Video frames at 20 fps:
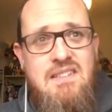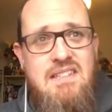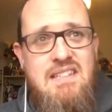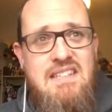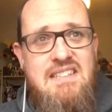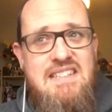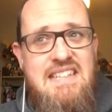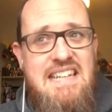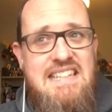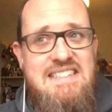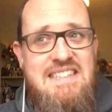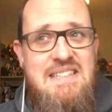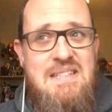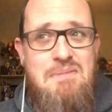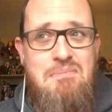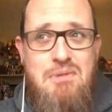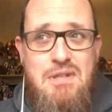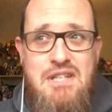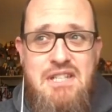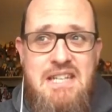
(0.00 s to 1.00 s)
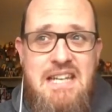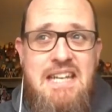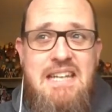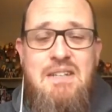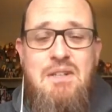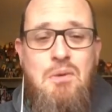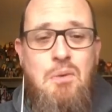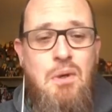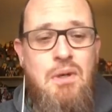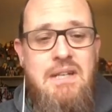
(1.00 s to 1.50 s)
that I didn't appreciate
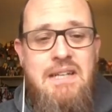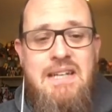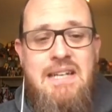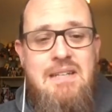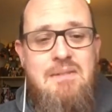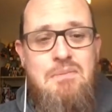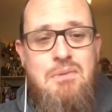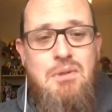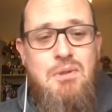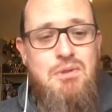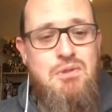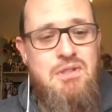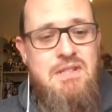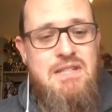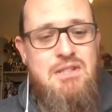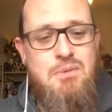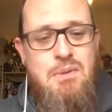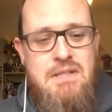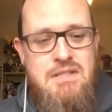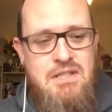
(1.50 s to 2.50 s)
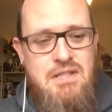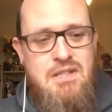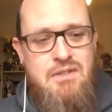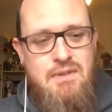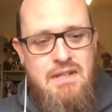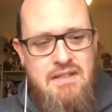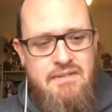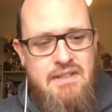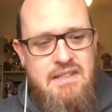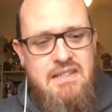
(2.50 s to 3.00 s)
or wanted anymore, so that's why she got
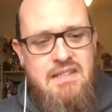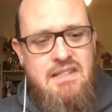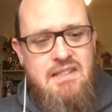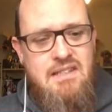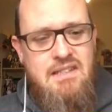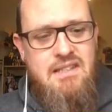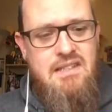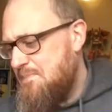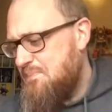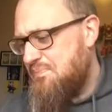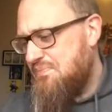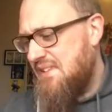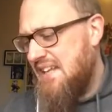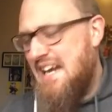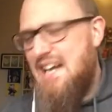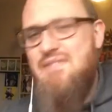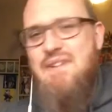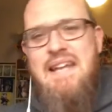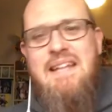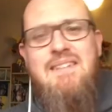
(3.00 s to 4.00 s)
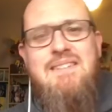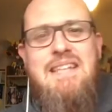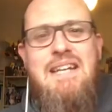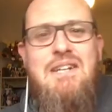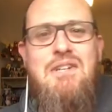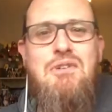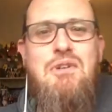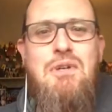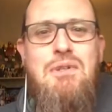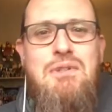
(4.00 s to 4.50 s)
rid of it. I've held that
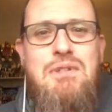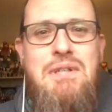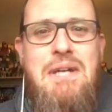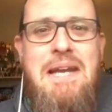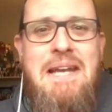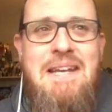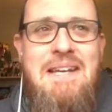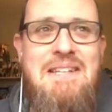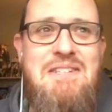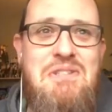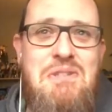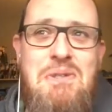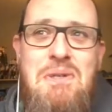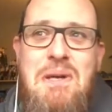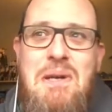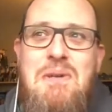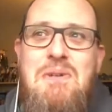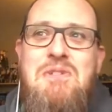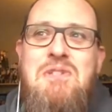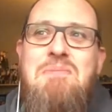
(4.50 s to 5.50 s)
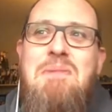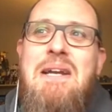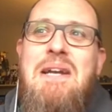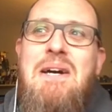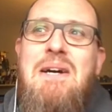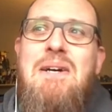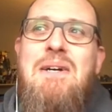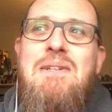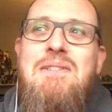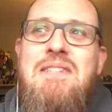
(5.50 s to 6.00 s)
grudge so close to my
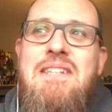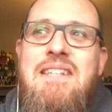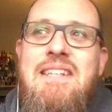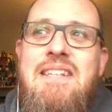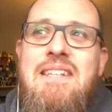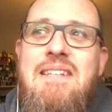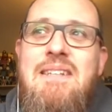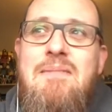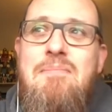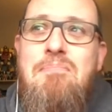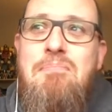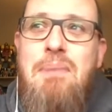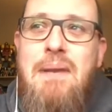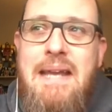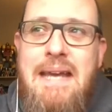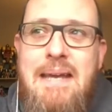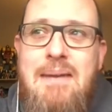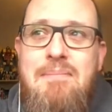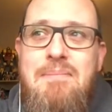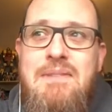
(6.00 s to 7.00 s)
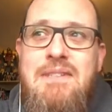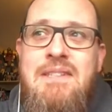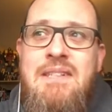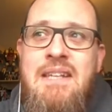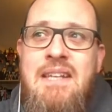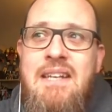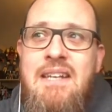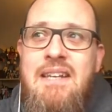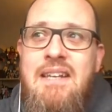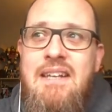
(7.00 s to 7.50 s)
heart and blamed
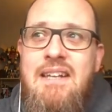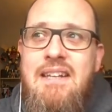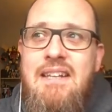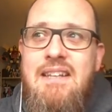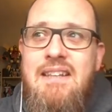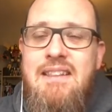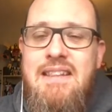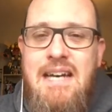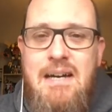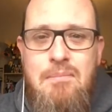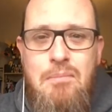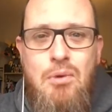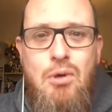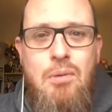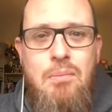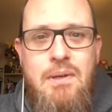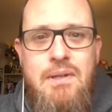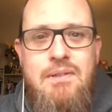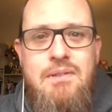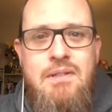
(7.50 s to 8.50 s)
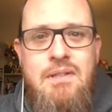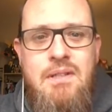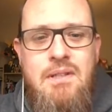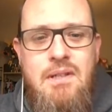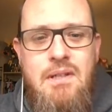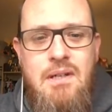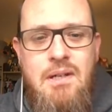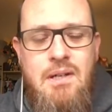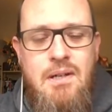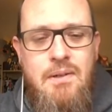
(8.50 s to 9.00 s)
that moment
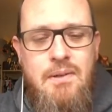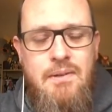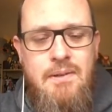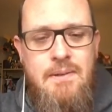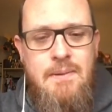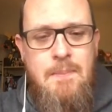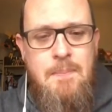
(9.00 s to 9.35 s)
on